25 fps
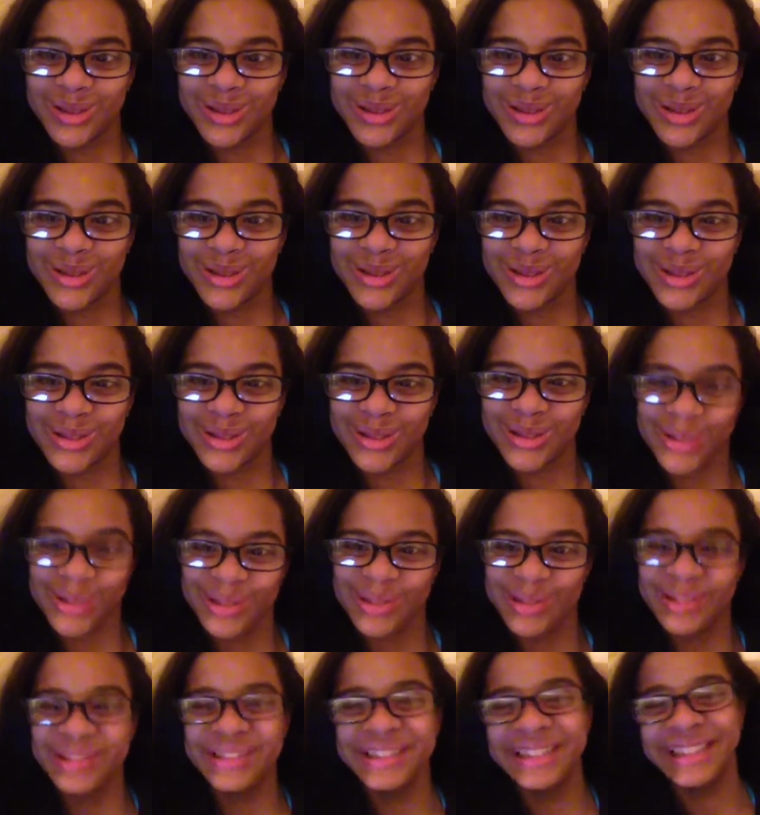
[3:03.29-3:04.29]
There it
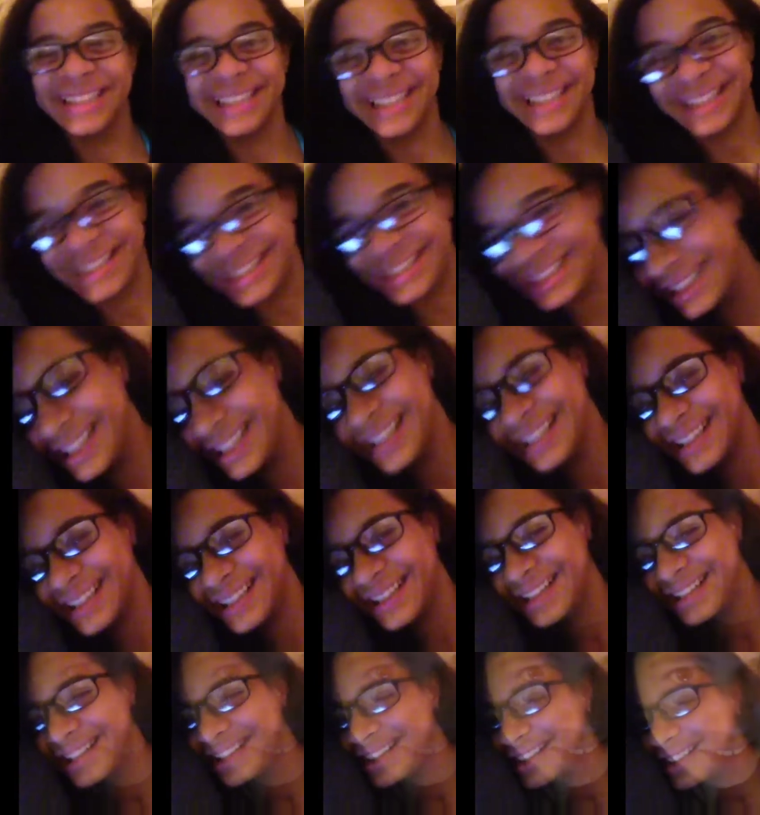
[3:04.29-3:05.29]
is.
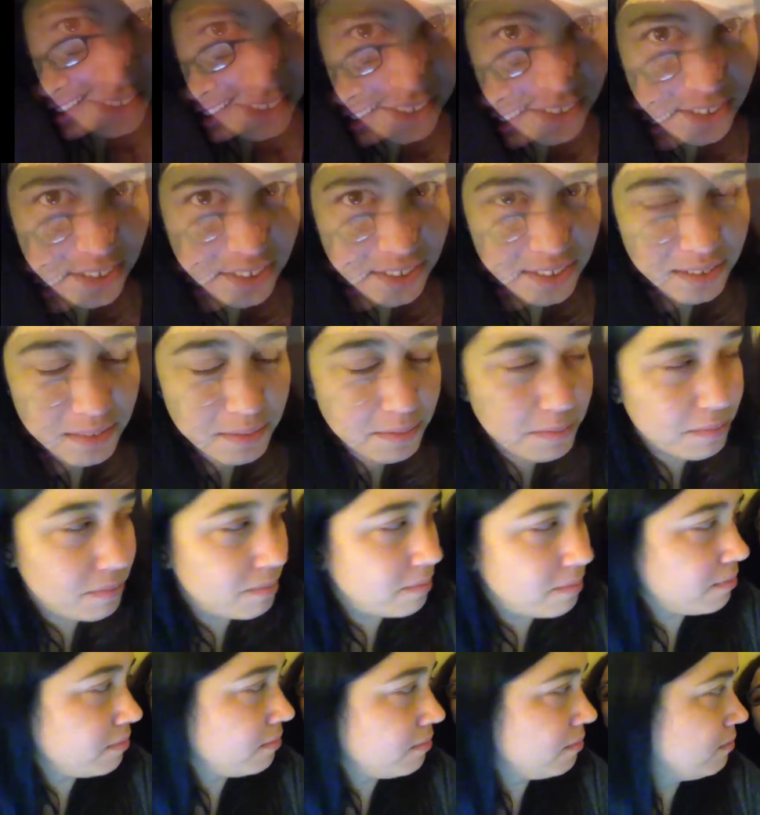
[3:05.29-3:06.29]
I like to twerk.
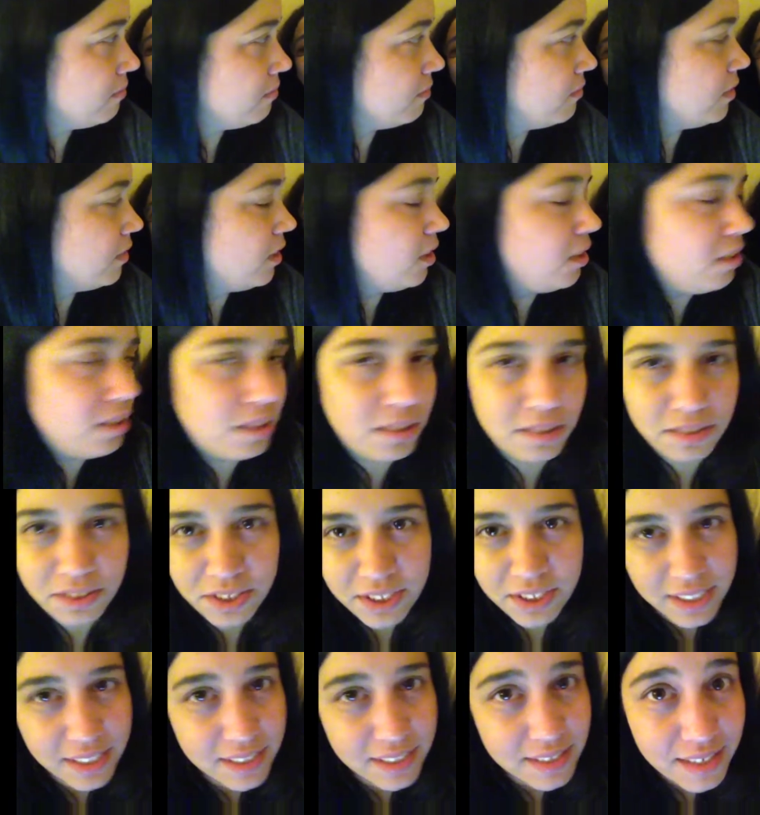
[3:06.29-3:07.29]
No,
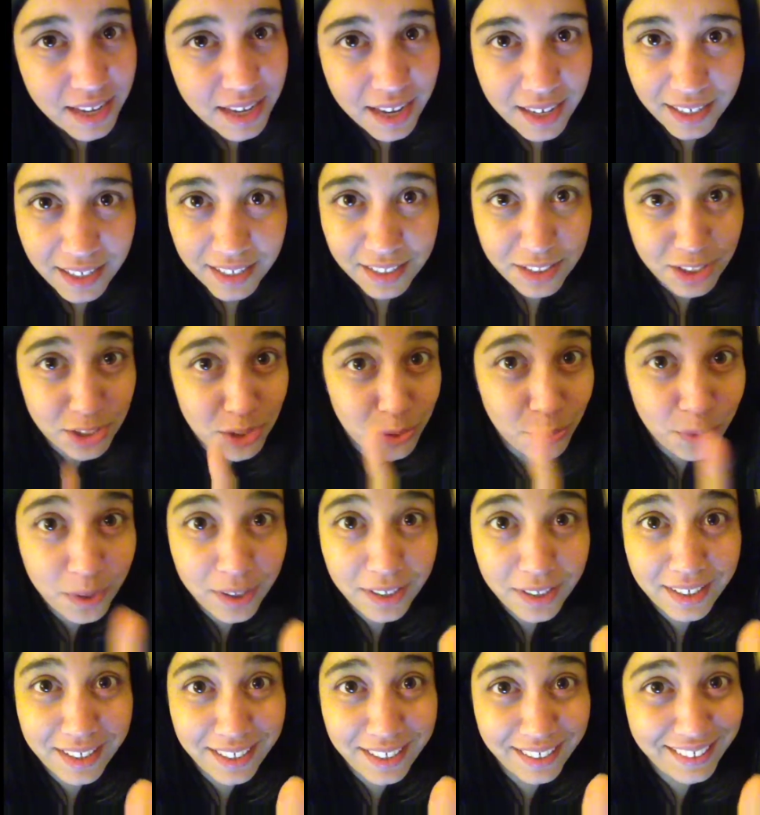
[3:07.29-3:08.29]
she does not like to
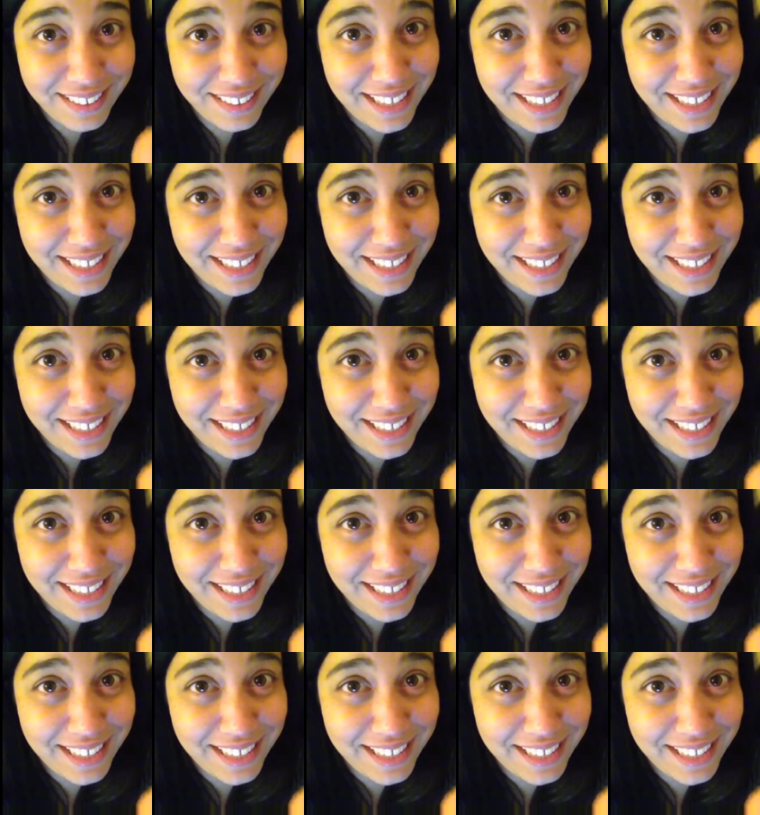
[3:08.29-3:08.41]
twerk.